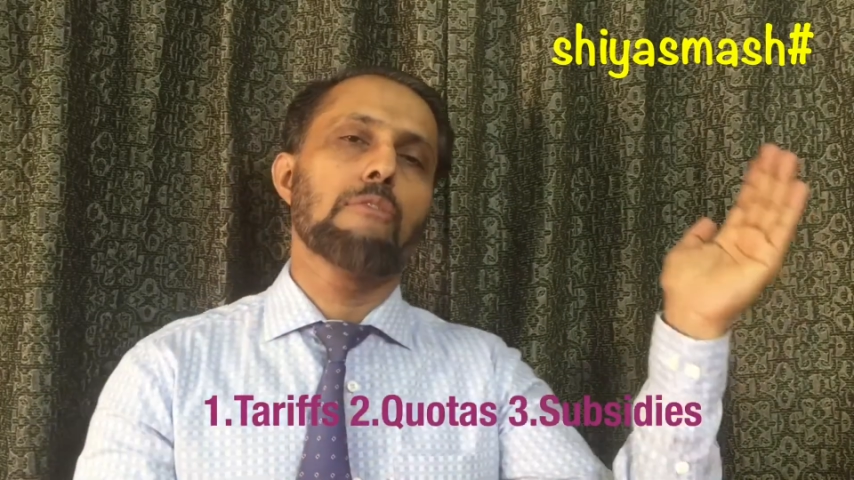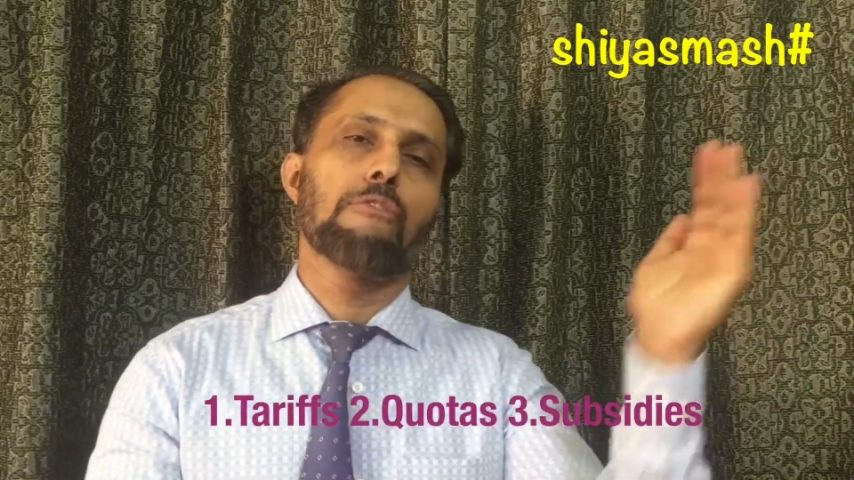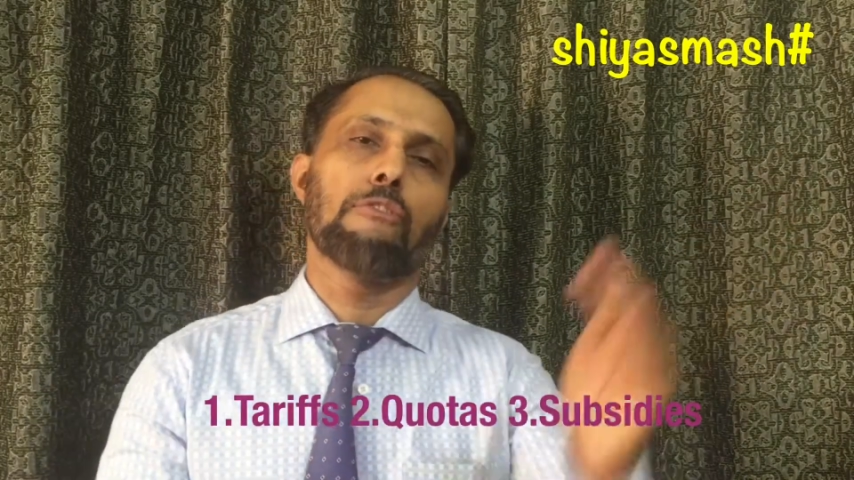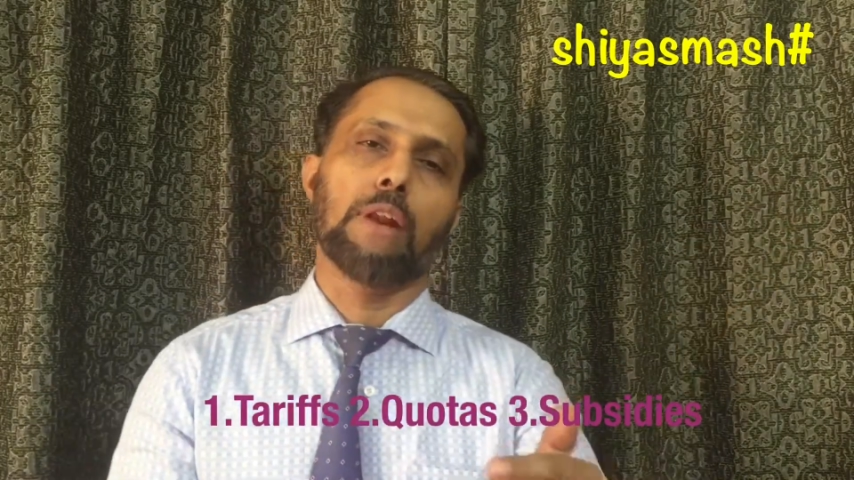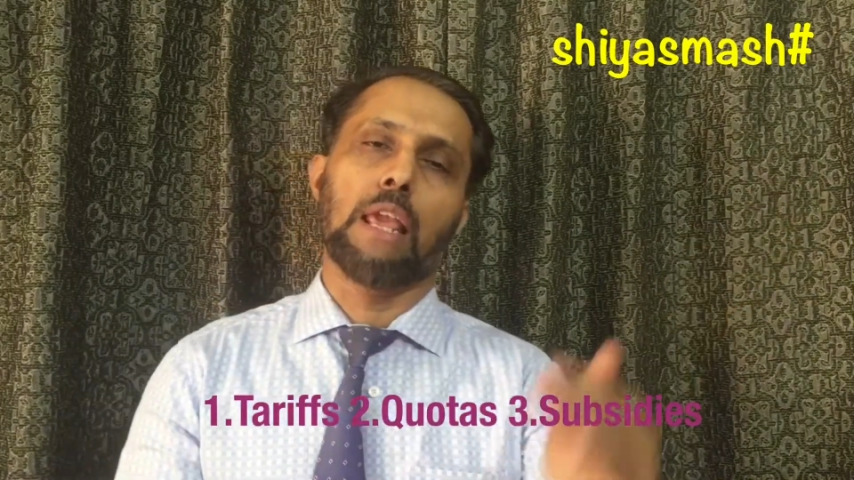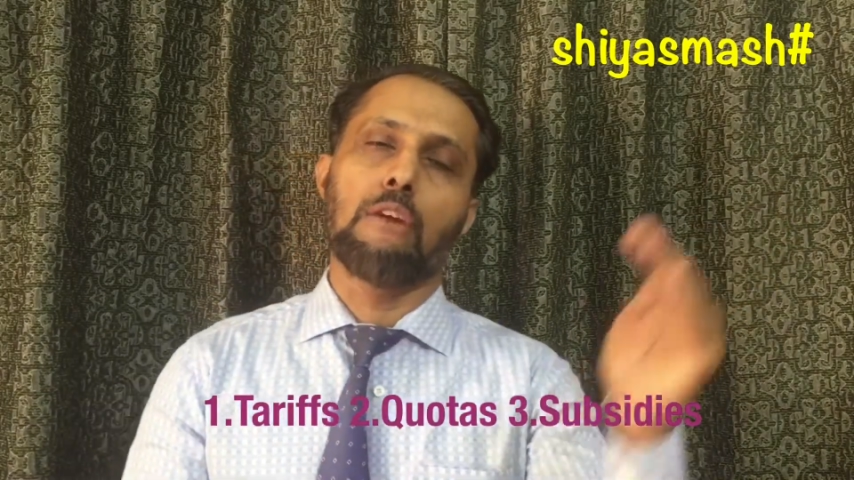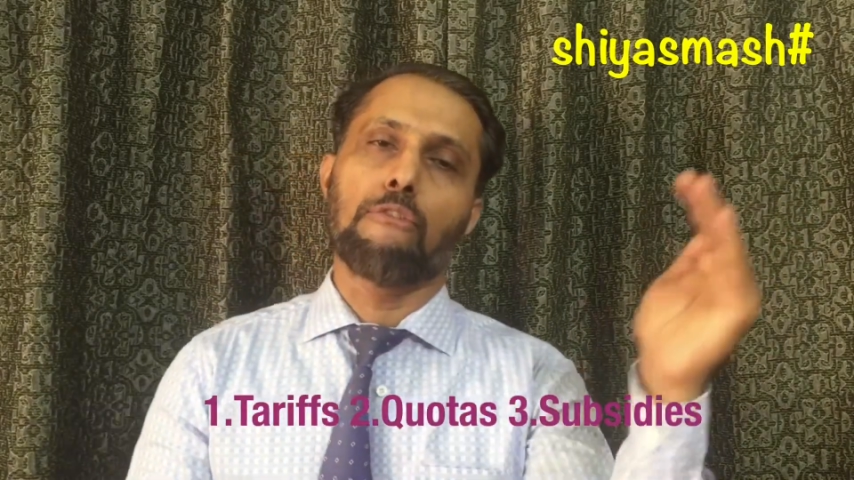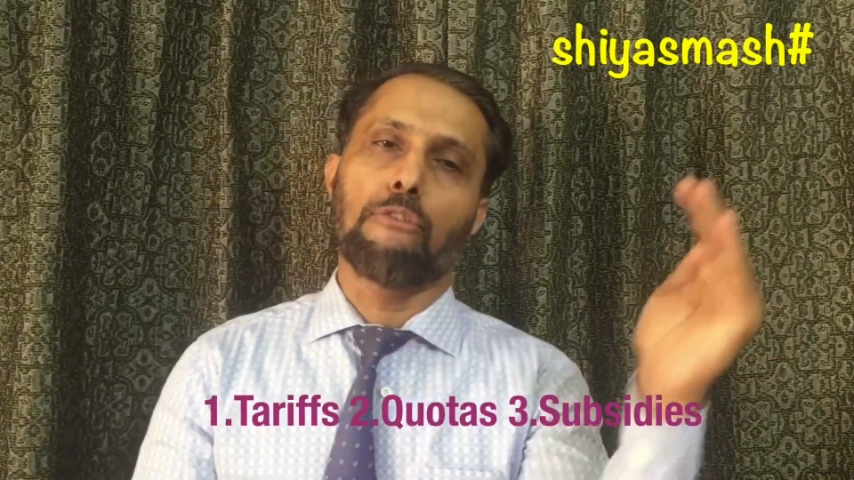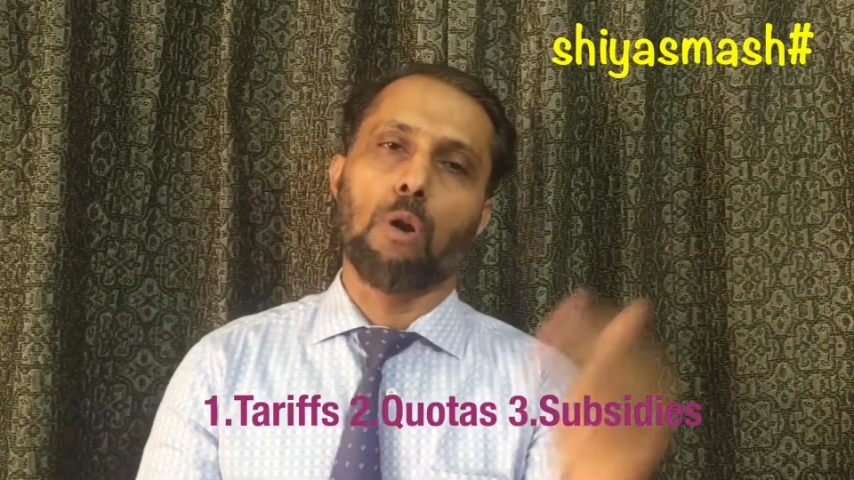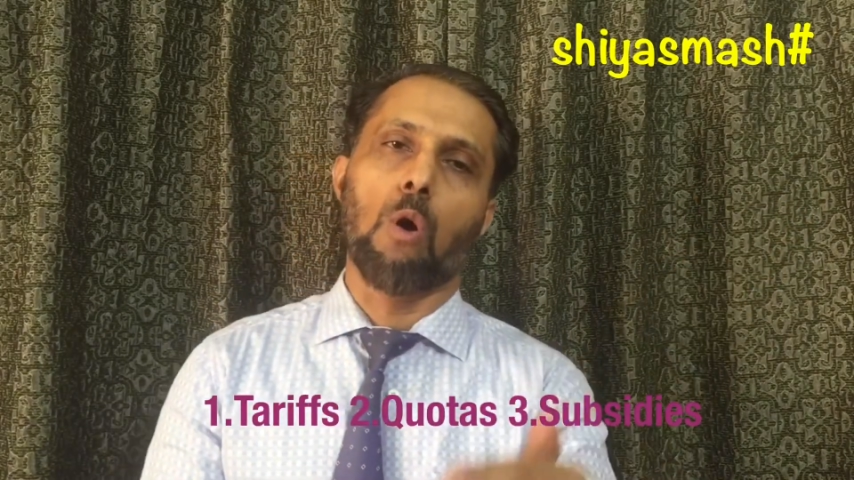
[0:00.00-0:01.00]

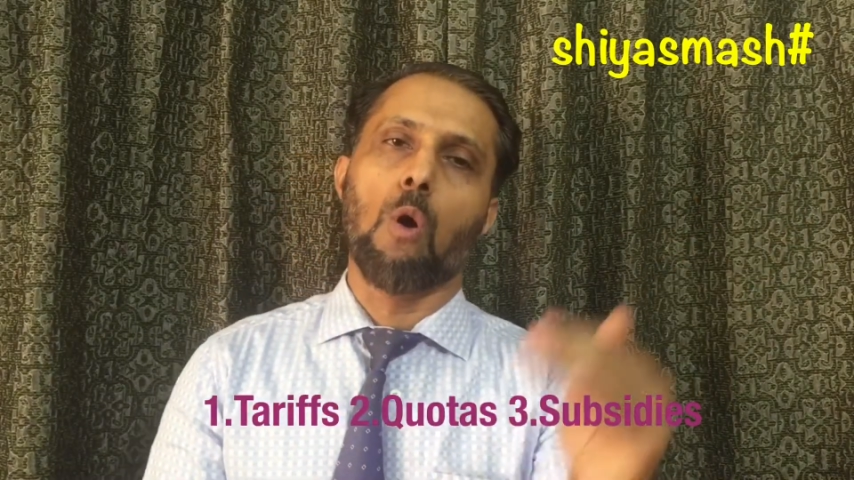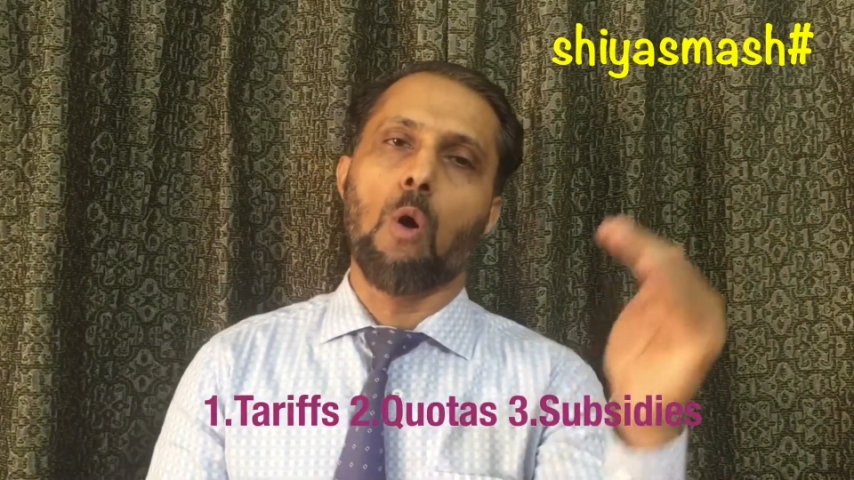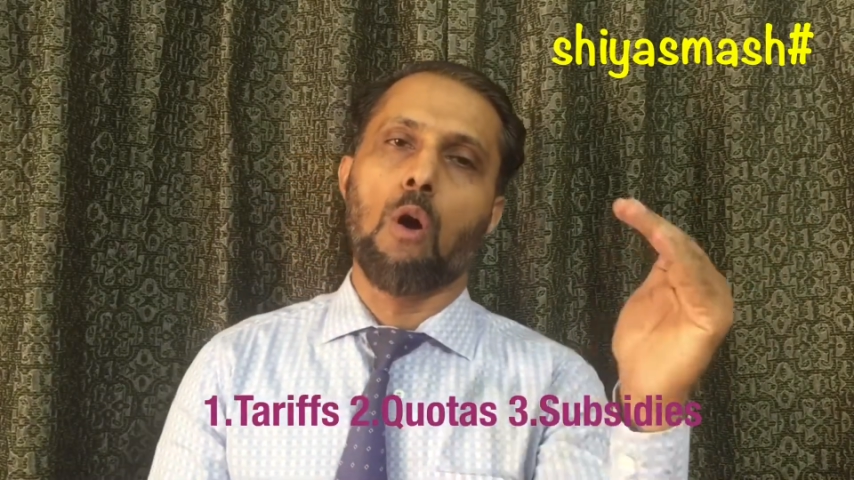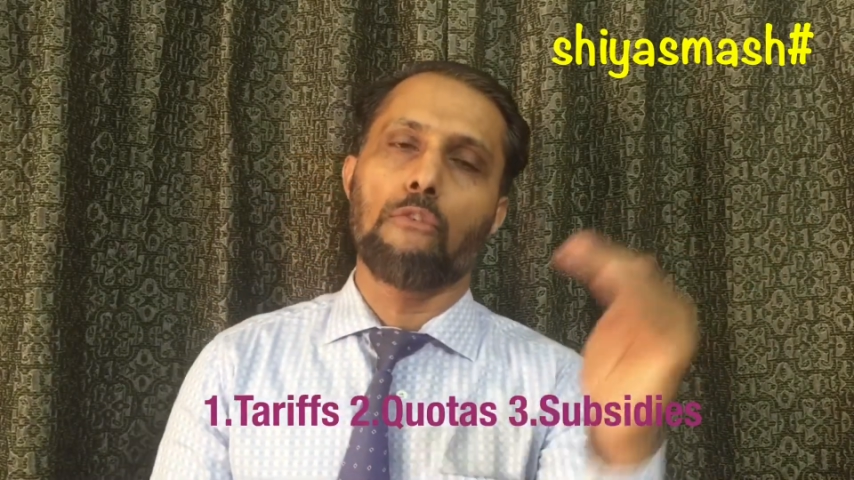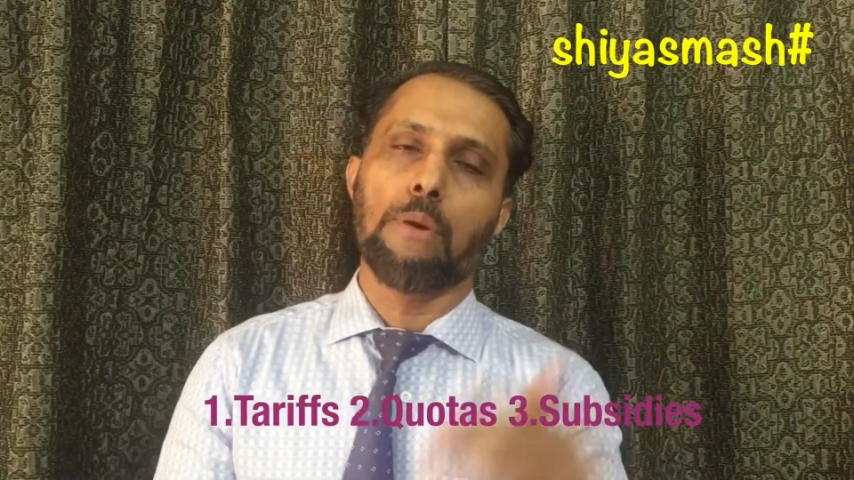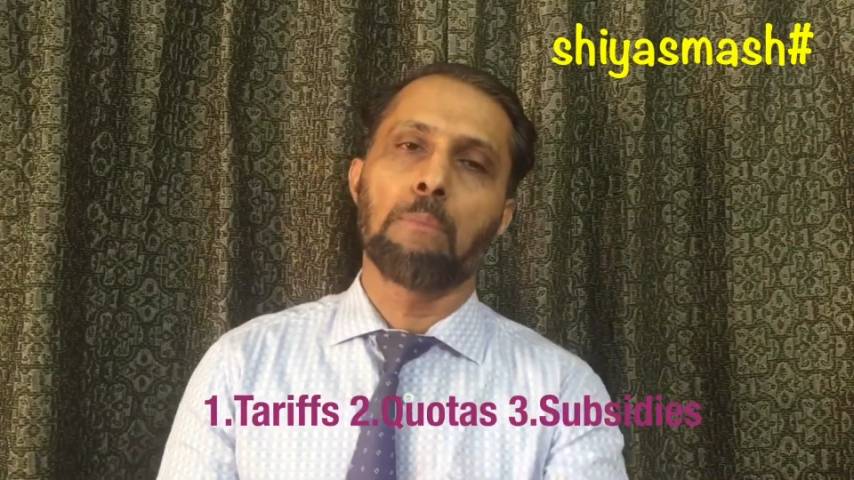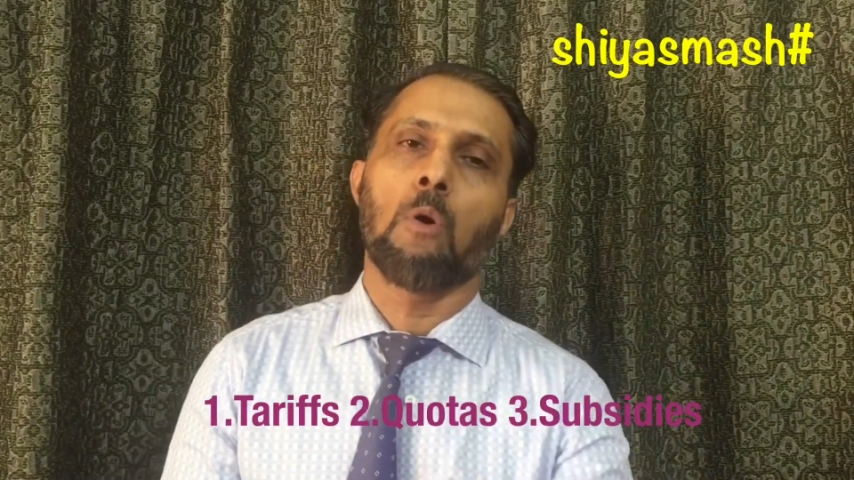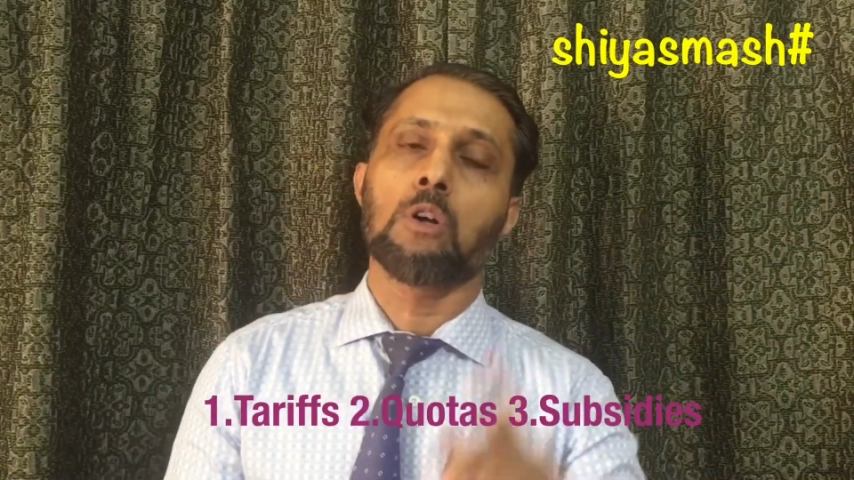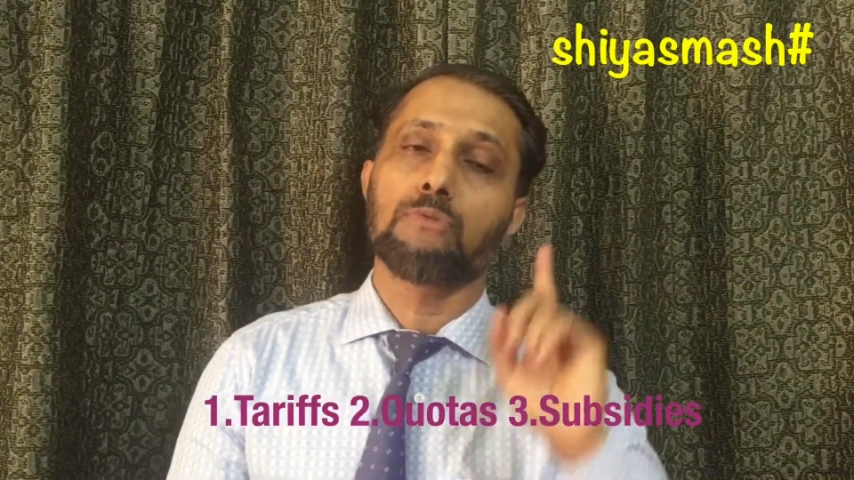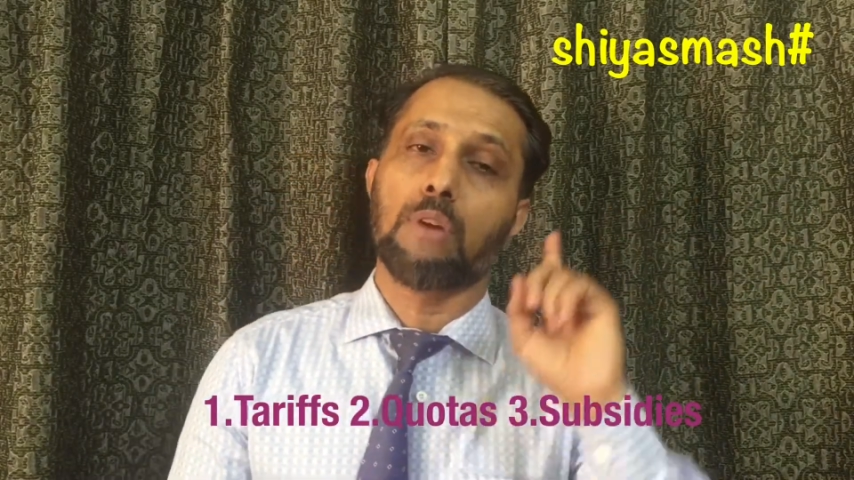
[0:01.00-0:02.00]
free flow of
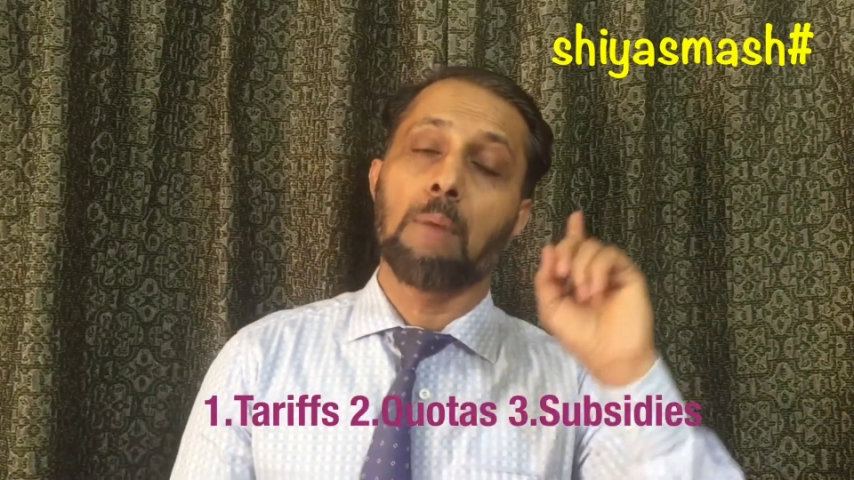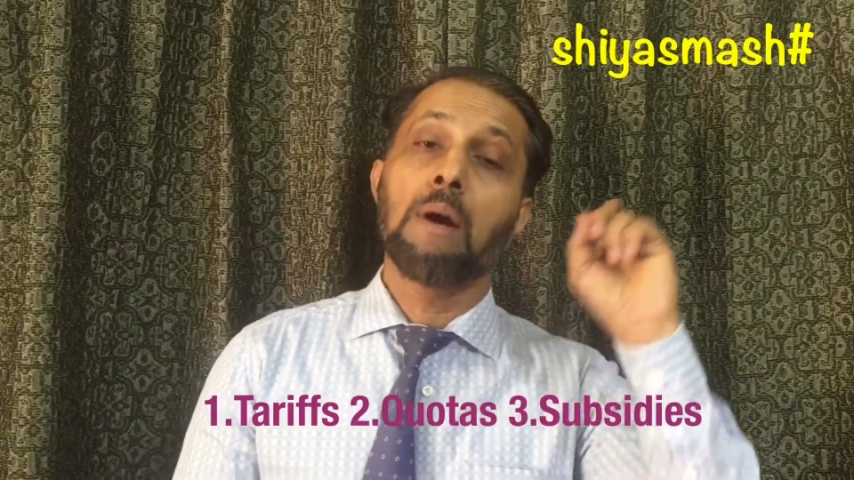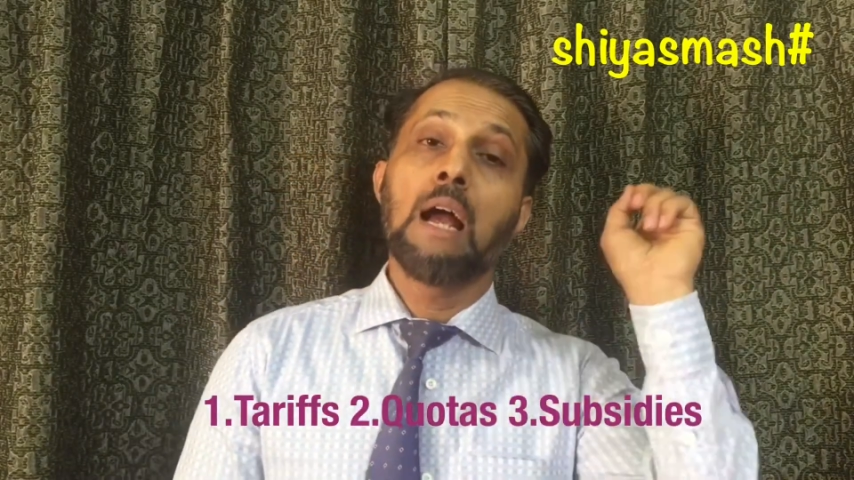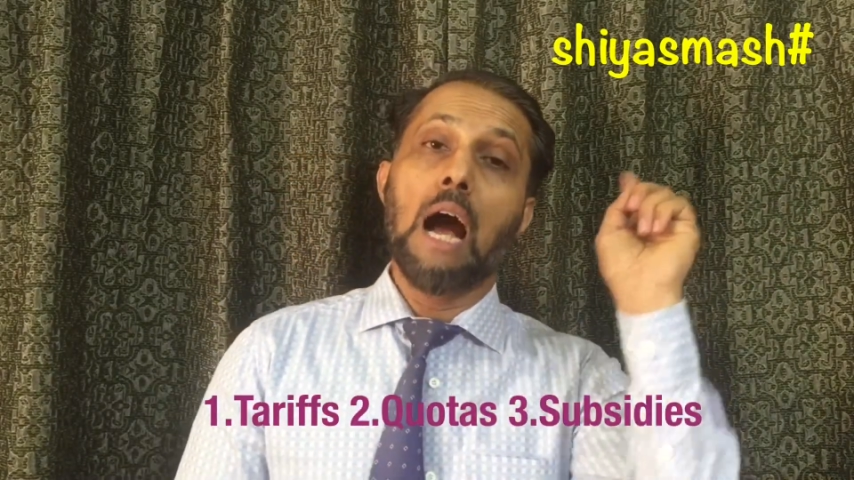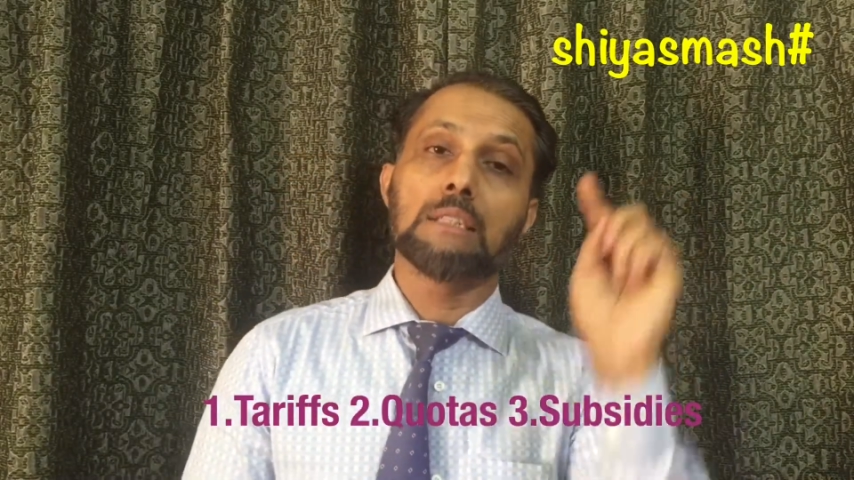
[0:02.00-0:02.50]
imports from